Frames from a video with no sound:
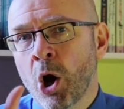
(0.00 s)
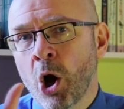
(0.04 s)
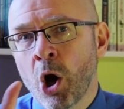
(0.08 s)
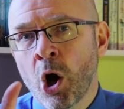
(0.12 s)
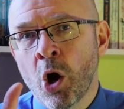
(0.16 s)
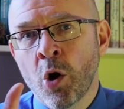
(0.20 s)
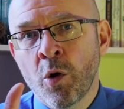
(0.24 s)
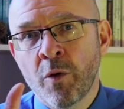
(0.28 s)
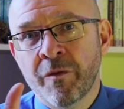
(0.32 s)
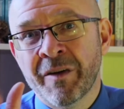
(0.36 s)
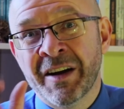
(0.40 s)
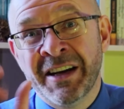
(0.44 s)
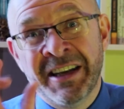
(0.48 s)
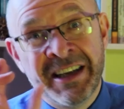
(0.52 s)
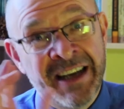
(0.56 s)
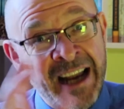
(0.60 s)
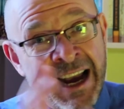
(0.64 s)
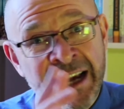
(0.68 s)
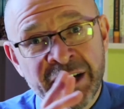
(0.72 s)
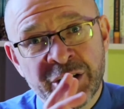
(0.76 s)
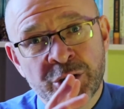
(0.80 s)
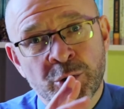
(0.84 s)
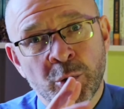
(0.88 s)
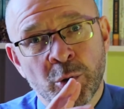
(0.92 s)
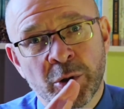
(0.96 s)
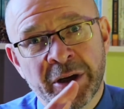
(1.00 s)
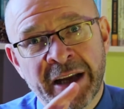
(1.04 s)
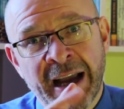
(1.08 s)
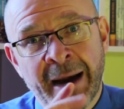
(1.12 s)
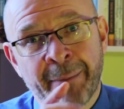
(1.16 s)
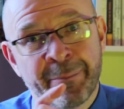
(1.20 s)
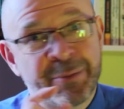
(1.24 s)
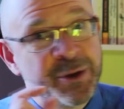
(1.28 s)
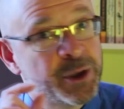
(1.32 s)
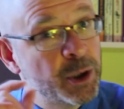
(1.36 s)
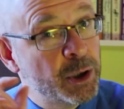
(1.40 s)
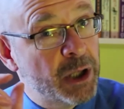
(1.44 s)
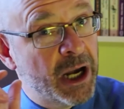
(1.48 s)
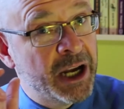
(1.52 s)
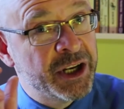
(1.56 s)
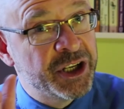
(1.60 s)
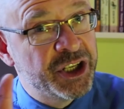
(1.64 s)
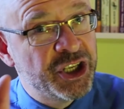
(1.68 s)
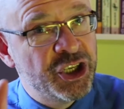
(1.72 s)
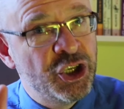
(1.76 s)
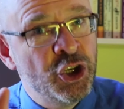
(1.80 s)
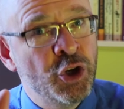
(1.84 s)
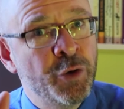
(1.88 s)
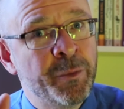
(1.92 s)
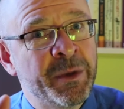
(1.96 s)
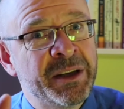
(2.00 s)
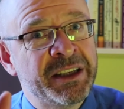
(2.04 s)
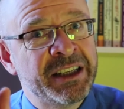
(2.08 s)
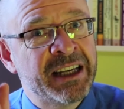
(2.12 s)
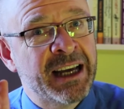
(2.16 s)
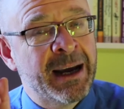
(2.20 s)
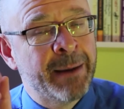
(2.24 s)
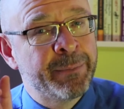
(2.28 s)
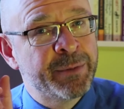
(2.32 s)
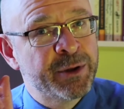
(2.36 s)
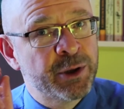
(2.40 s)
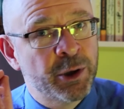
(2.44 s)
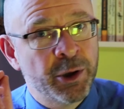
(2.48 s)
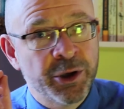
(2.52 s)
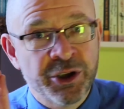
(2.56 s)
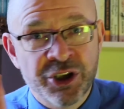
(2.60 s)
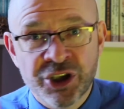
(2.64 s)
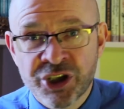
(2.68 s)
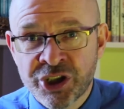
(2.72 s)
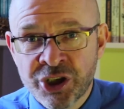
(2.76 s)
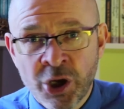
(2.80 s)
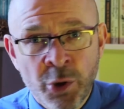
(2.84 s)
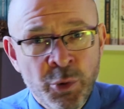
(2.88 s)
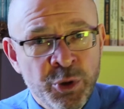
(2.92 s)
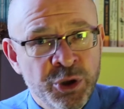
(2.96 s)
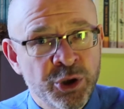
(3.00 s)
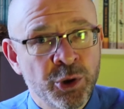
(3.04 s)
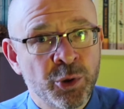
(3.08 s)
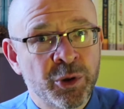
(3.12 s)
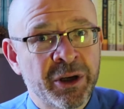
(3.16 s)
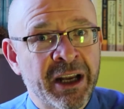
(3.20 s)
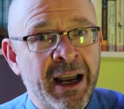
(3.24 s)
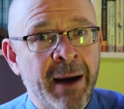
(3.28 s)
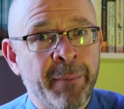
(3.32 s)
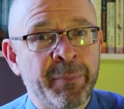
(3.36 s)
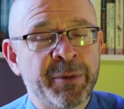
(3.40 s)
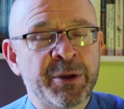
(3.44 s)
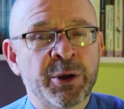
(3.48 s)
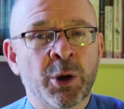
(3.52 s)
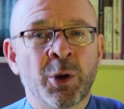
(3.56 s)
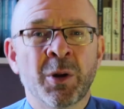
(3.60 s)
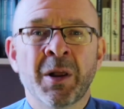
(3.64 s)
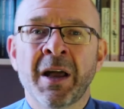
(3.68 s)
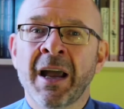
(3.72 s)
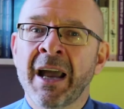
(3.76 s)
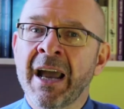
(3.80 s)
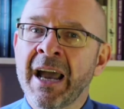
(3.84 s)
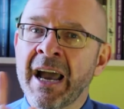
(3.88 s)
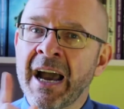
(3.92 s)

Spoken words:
over natural capital and human capital and social capital.